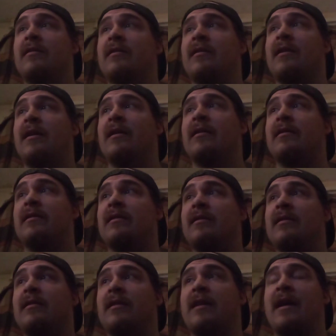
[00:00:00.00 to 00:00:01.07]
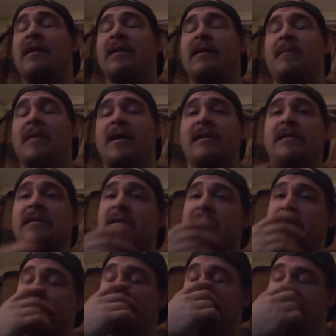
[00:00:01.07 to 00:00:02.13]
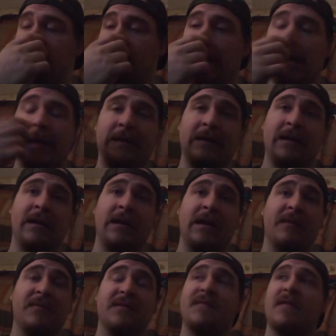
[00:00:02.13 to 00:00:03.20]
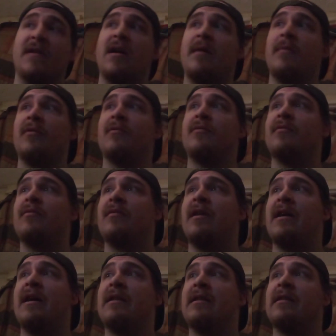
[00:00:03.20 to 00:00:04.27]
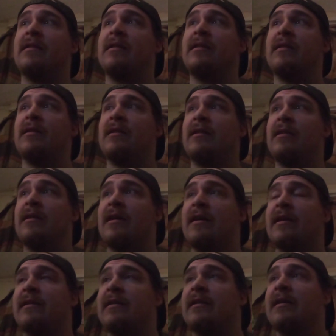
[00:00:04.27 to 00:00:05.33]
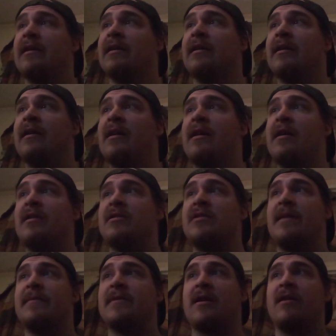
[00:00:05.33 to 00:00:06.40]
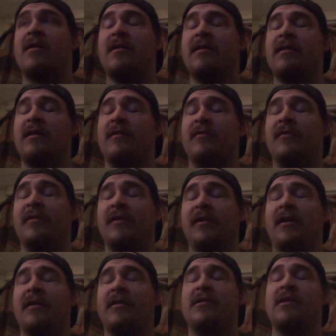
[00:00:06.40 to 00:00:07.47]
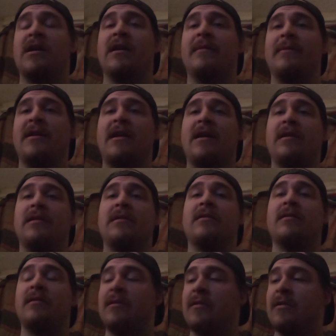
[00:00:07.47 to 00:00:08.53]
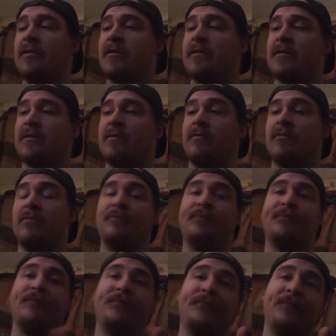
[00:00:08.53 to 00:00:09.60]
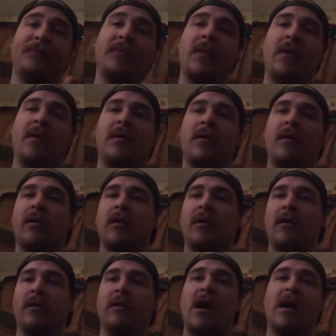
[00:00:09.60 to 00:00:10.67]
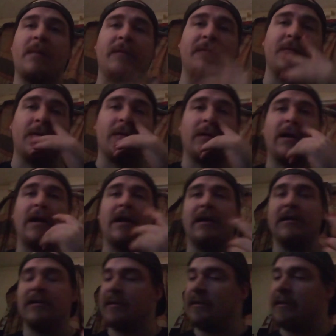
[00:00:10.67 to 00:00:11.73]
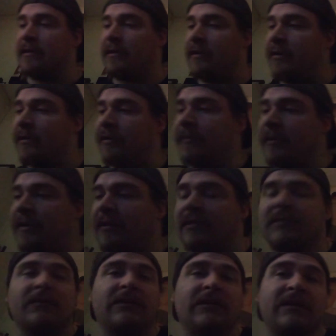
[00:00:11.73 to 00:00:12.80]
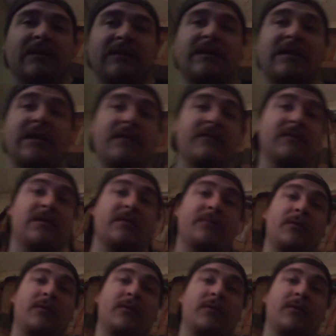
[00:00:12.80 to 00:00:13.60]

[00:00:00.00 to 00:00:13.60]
that Kathy Bates's acting in that was phenomenal, and I thought James Caan did a really good job in that. So, knock me for it, guys. You know what I mean? It's what it is. I thought it was a good